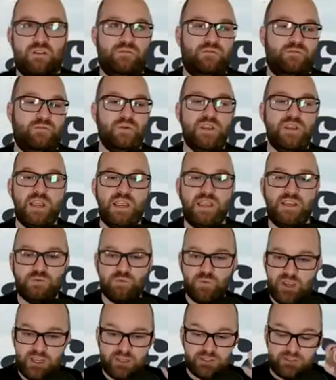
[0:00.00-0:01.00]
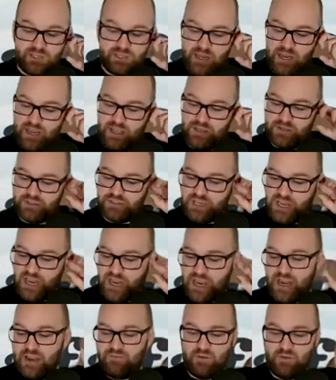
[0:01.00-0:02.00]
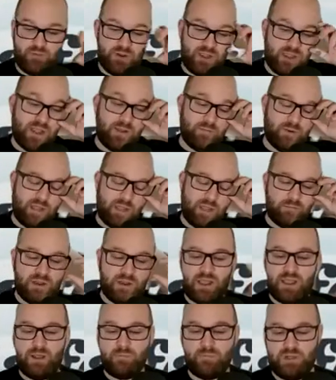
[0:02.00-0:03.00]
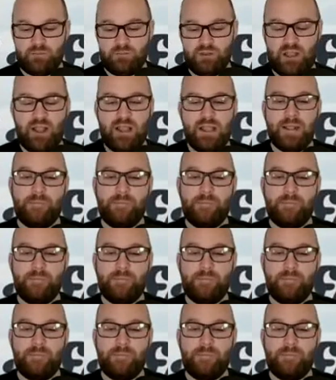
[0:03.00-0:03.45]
3 days rest and he had a save and blah, blah, blah, blah, blah.